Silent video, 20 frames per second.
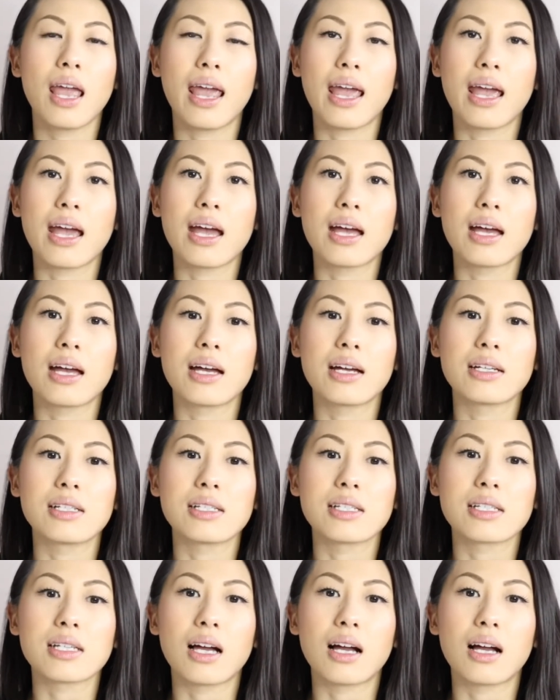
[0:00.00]

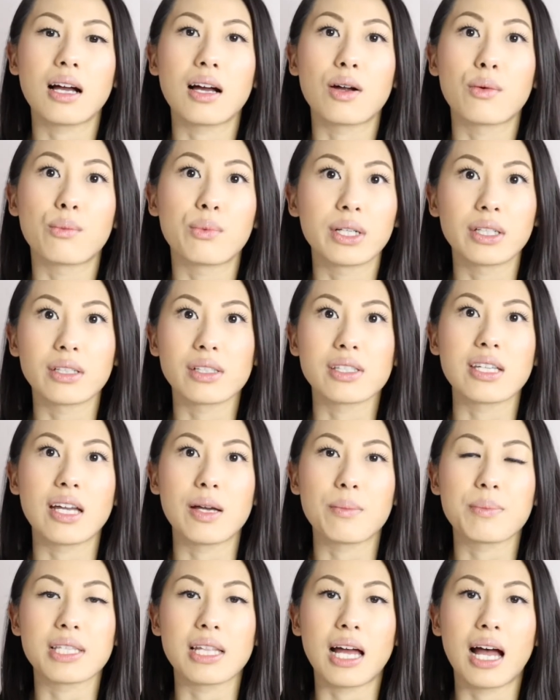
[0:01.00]
and uh, real
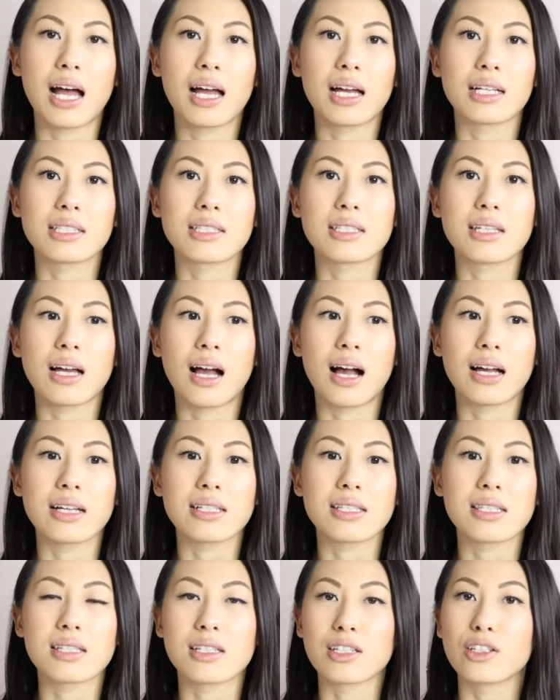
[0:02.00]
tips that I
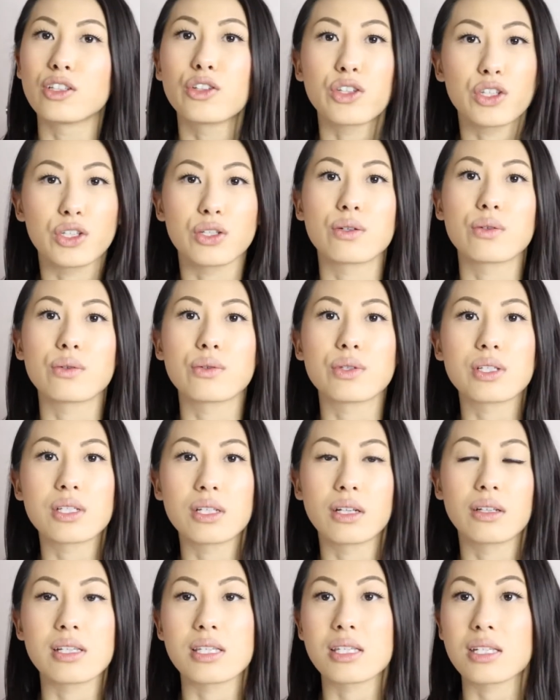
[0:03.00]
still use
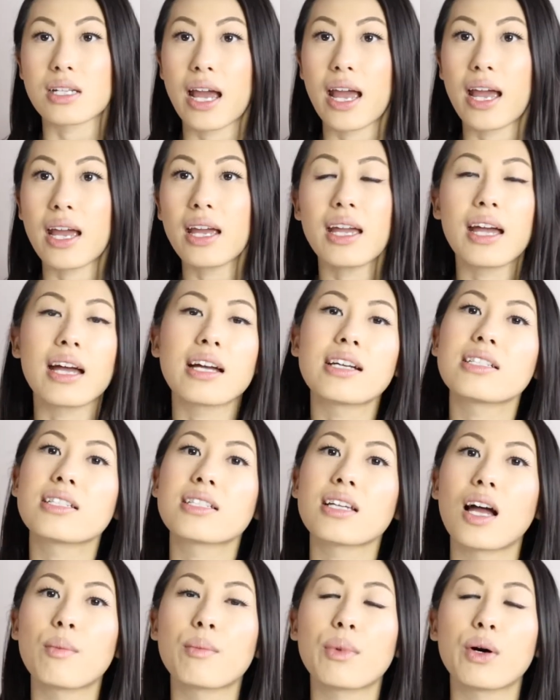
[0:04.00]
till this day
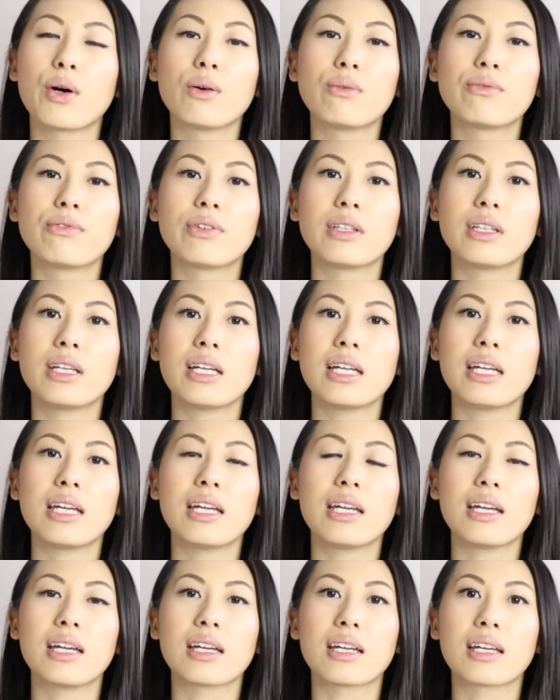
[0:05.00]
and um,
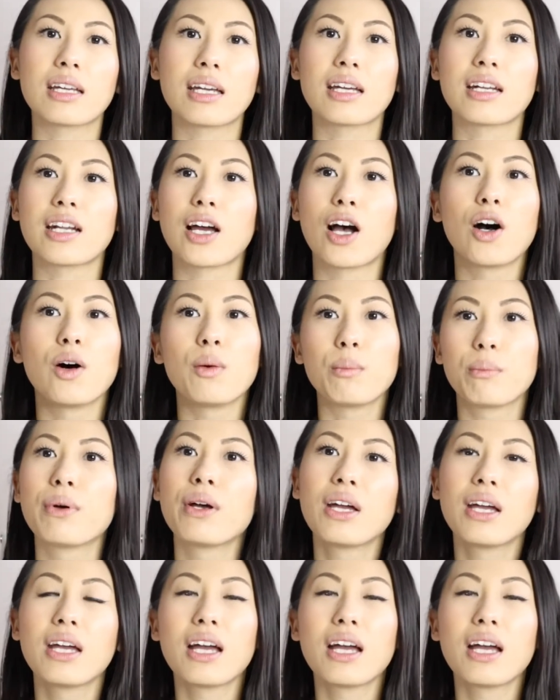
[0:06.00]
hopefully it can help